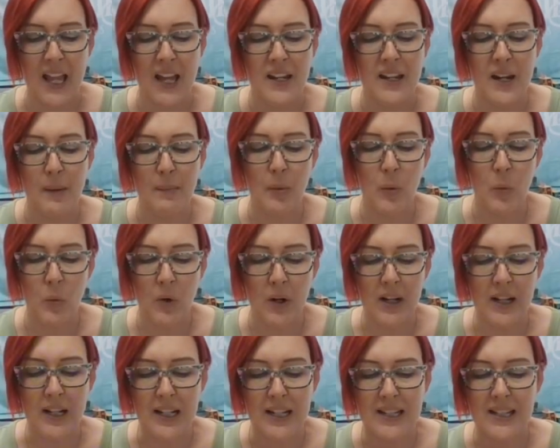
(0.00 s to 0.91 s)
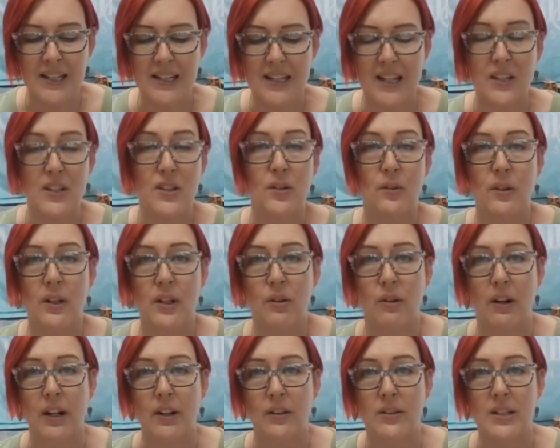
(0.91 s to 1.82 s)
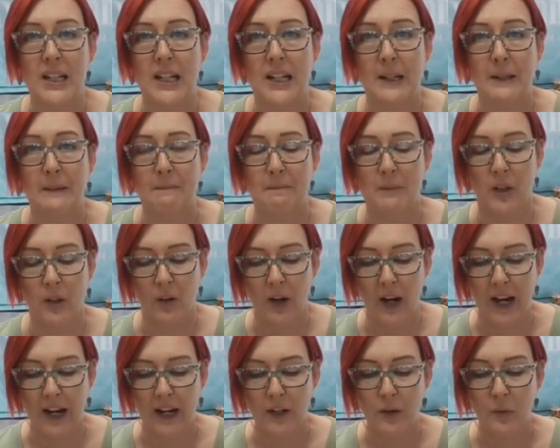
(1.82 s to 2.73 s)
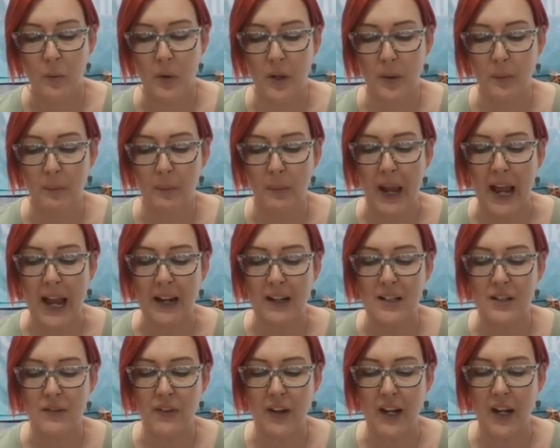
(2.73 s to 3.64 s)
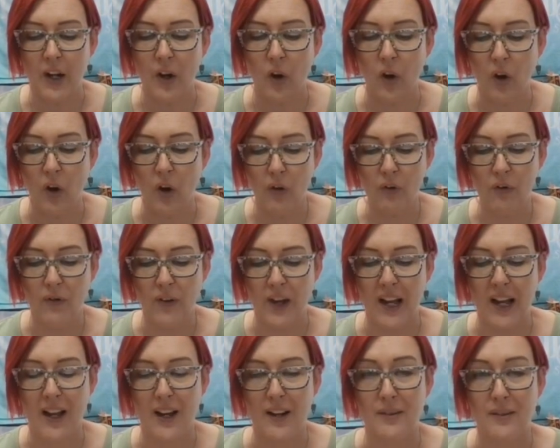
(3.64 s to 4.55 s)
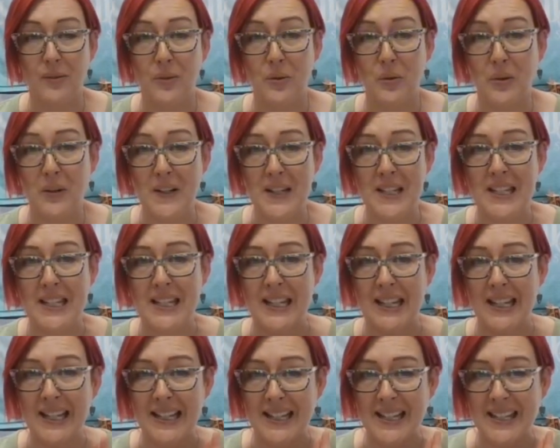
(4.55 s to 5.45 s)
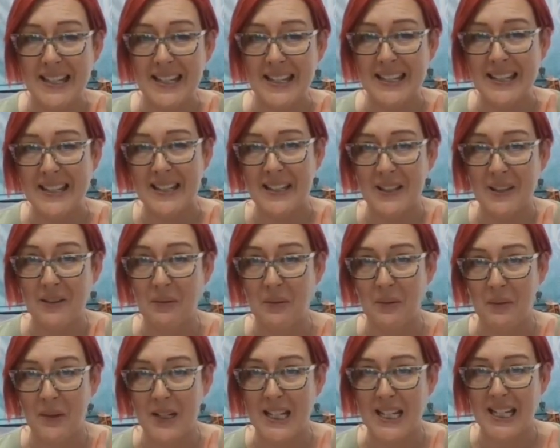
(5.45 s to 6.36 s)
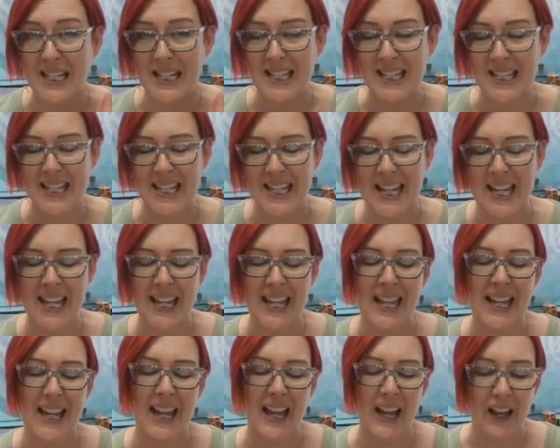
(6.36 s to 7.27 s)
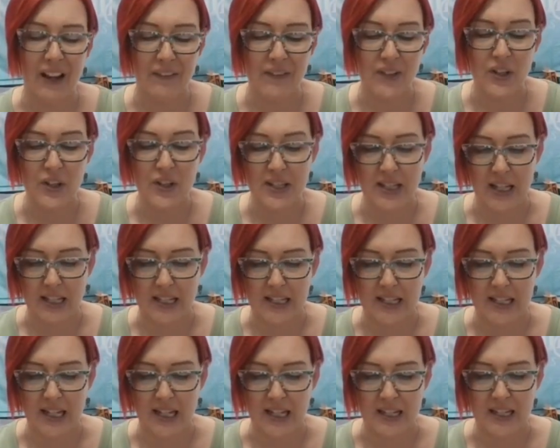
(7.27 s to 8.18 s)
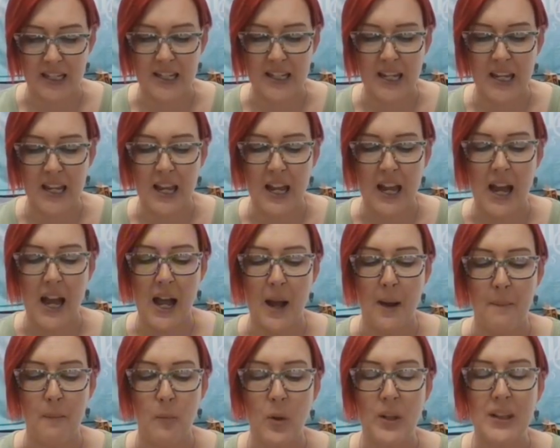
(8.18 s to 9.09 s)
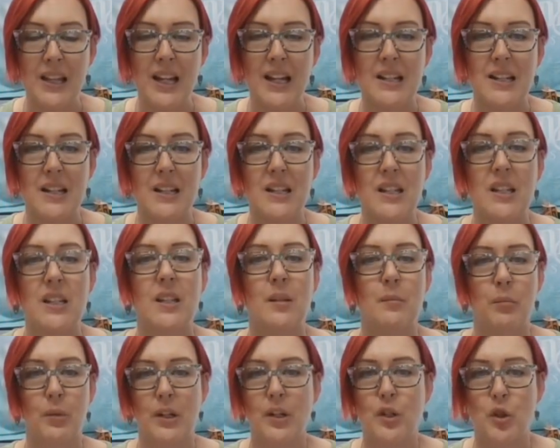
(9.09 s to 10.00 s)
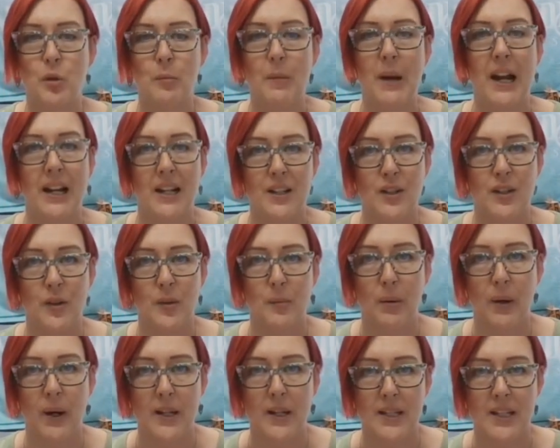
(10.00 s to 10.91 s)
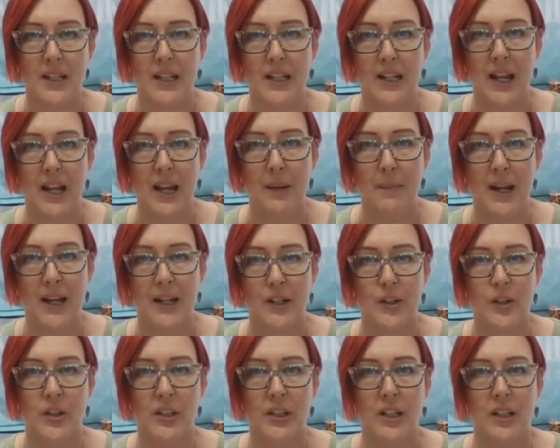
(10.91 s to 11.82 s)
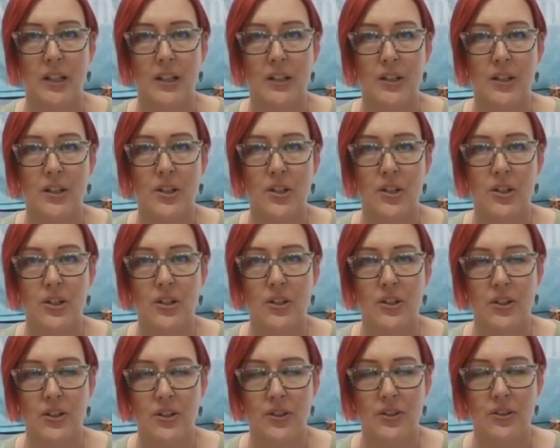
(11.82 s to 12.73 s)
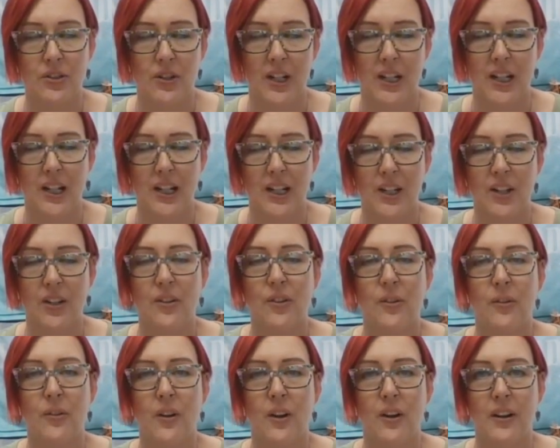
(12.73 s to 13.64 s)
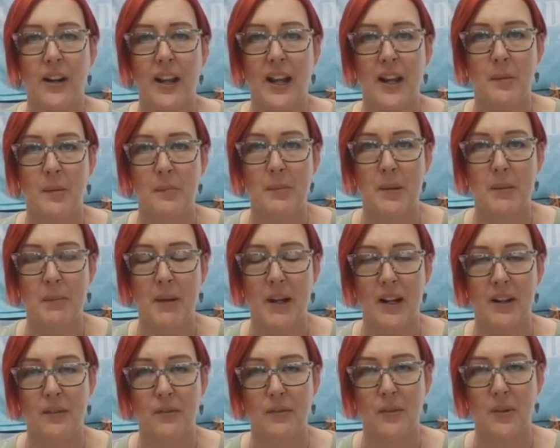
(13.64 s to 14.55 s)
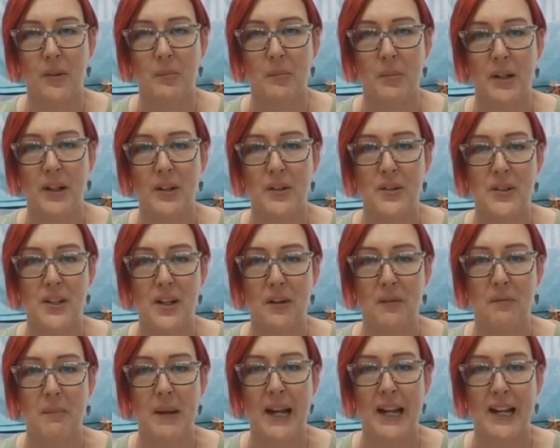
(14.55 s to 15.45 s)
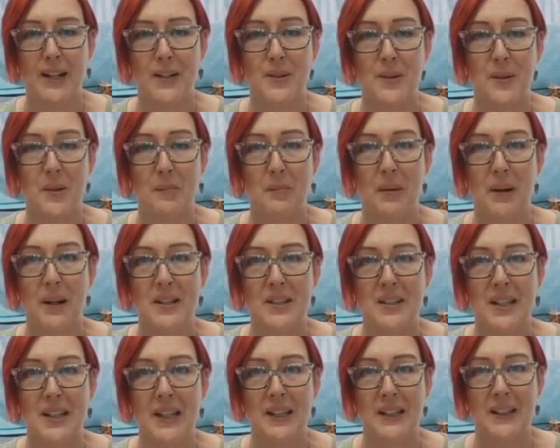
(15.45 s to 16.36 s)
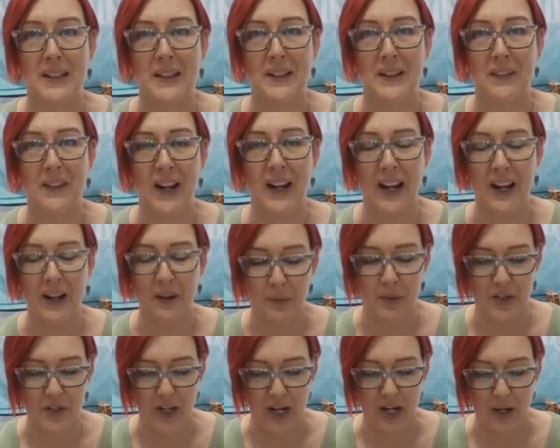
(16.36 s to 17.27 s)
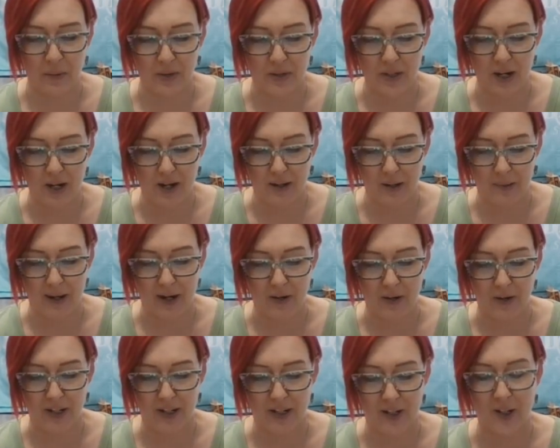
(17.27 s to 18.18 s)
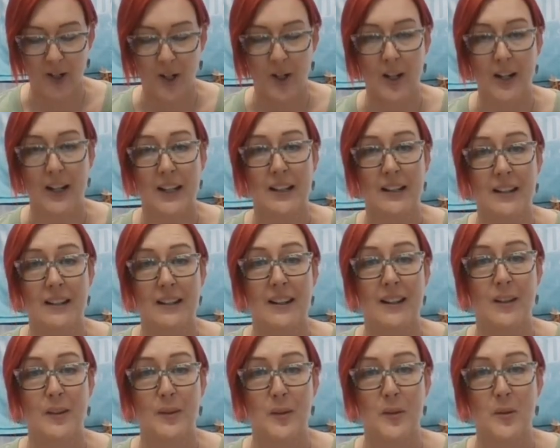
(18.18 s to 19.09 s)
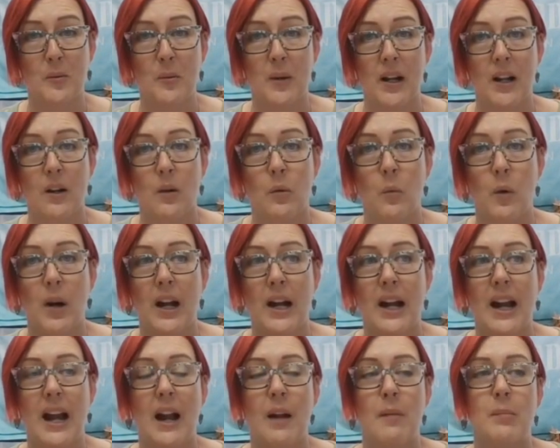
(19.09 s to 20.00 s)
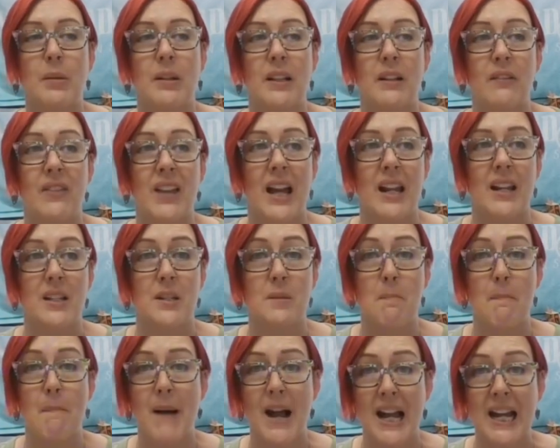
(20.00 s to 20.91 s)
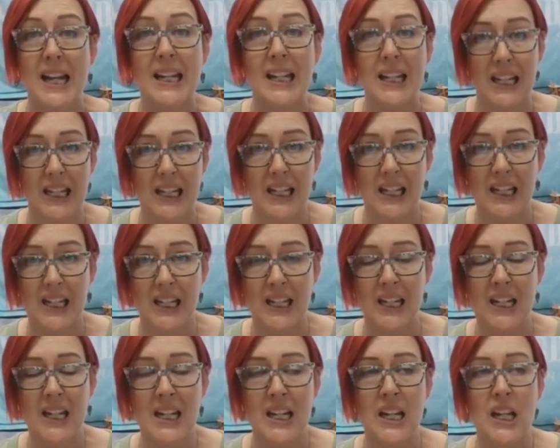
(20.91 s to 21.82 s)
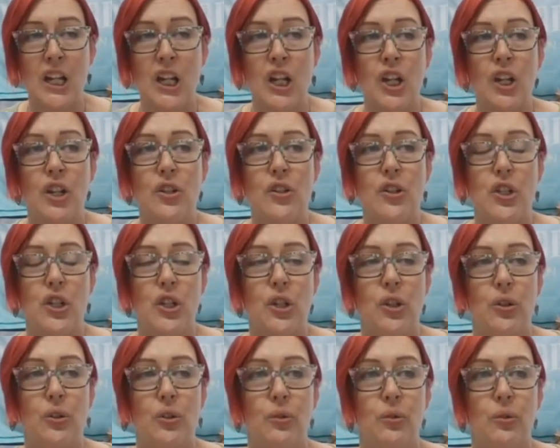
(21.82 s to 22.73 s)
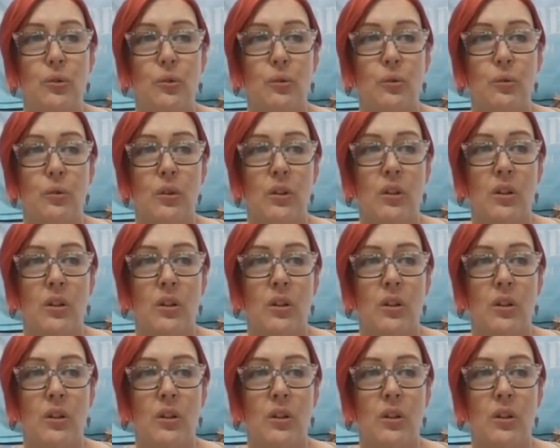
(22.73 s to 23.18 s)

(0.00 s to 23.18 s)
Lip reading: Number 1 is sensory grounding. Okay, you want to activate all 5 or 6, since we're witches, of your senses. What that does is it brings you back into the present. I'm actually tricking you on how to mindful and bring yourself back into the present. Okay, which I will talk about here in a little while, why I believe that is my key to